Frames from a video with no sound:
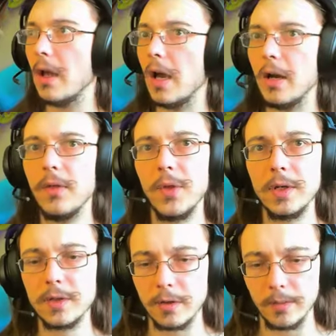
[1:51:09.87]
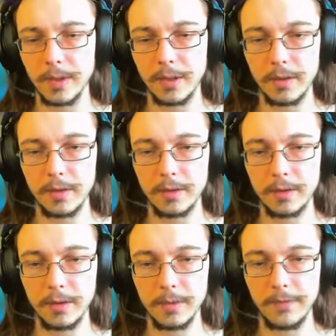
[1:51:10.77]
I don't think so, but there's
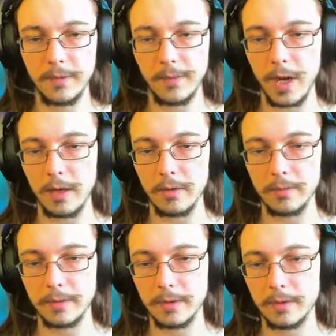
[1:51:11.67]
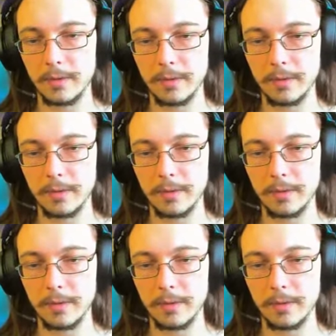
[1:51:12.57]
um, different biomes.